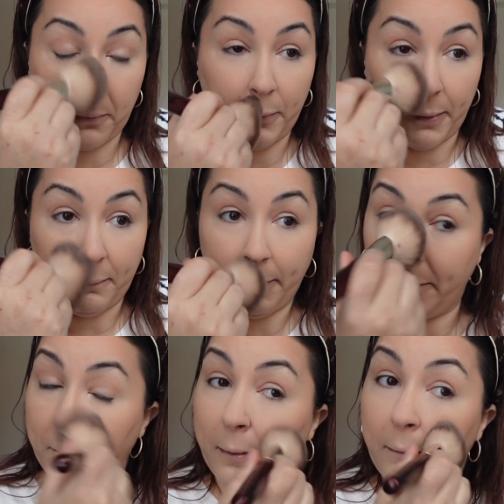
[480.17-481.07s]
Well, it
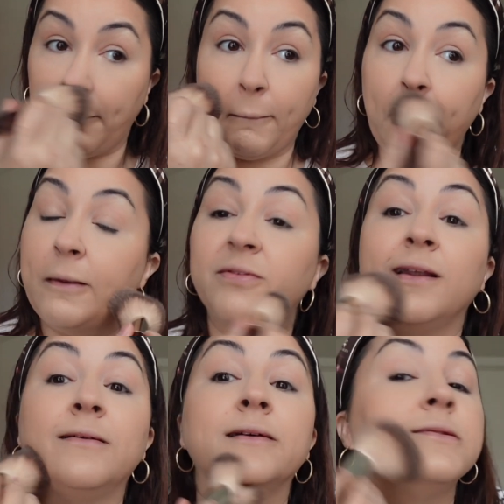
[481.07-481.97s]
could be a bad thing if they
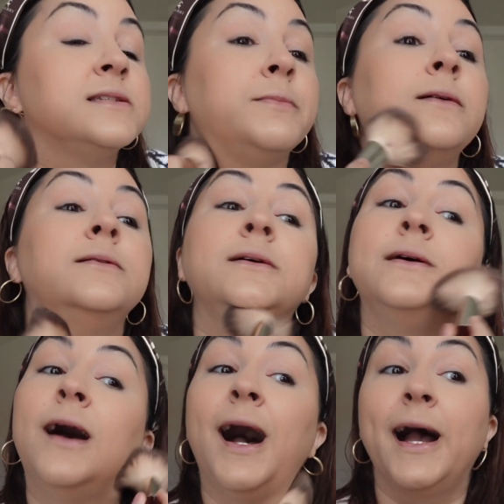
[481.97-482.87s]
don't like the smell.
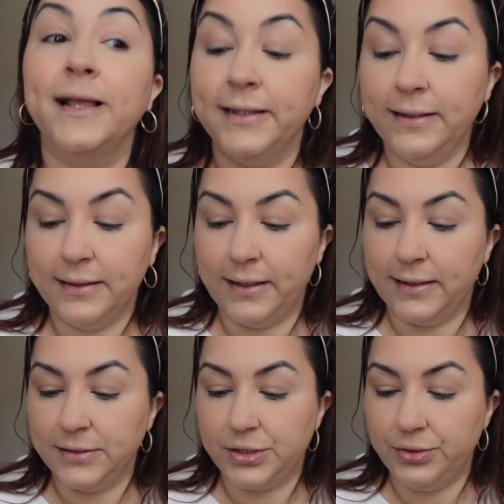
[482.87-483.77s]
I
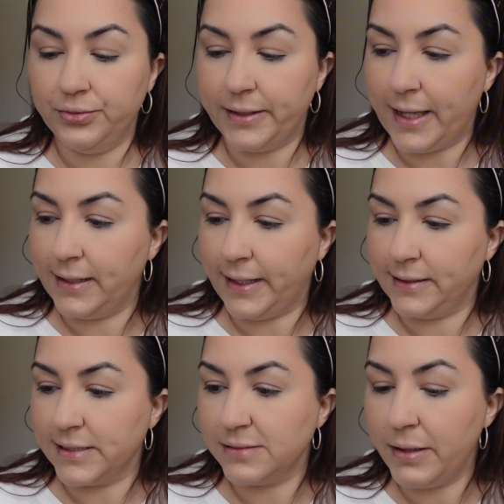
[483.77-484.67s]
do, again, like
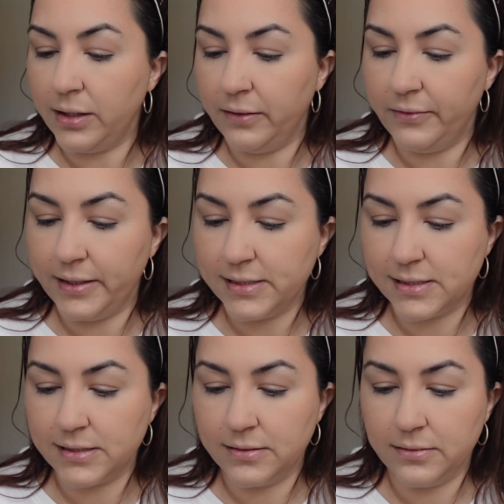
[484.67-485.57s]
the smell of
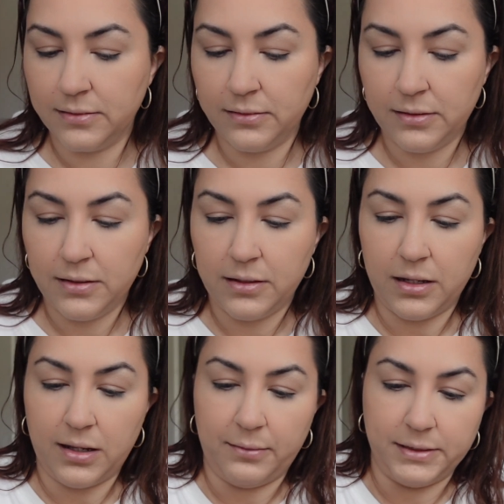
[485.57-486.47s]
this.
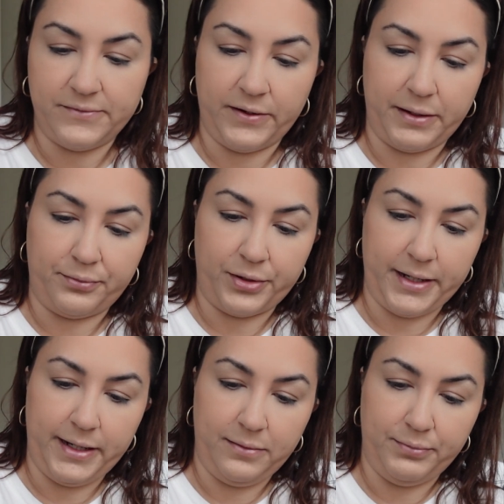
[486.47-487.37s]
It's very
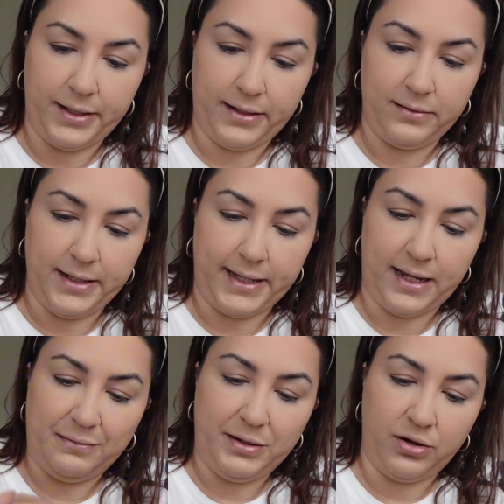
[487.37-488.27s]
pretty, but it
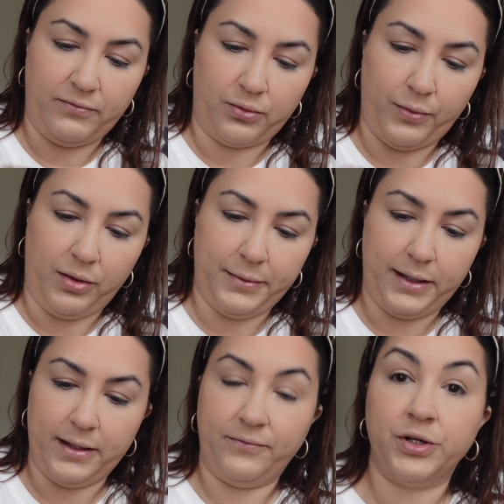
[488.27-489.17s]
can be
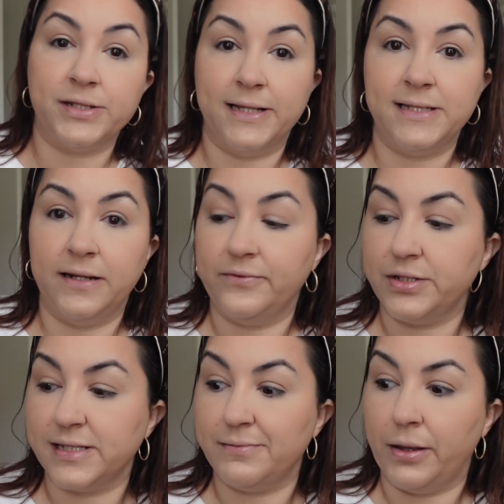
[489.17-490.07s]
overwhelming if you're sensitive
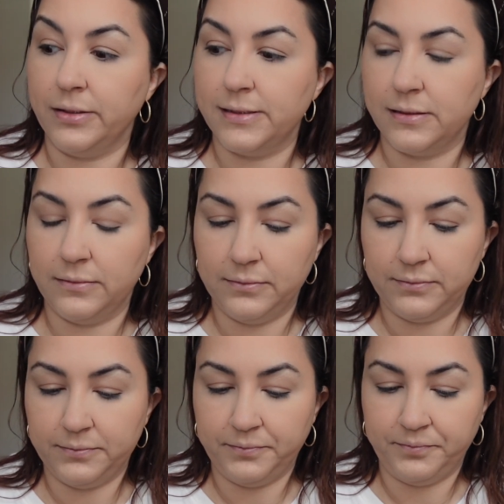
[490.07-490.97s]
to smells.
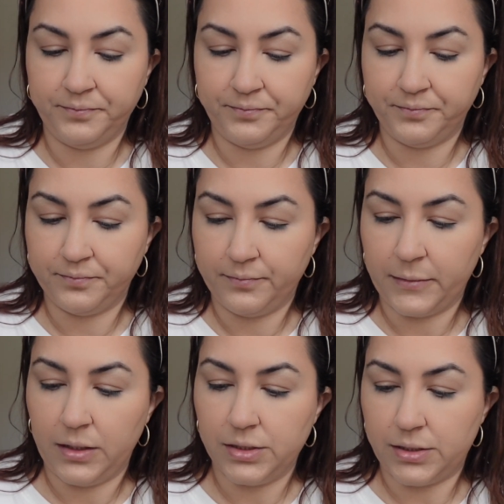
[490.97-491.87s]

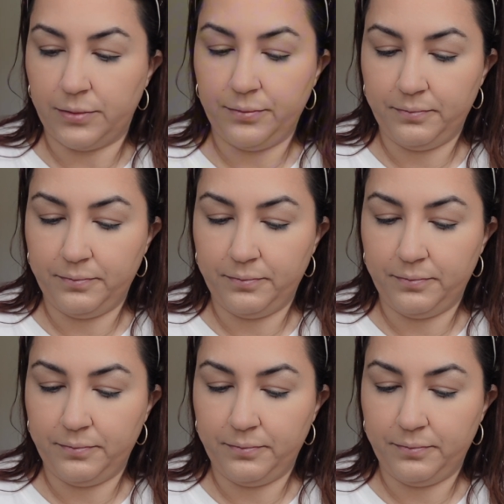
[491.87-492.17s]
So,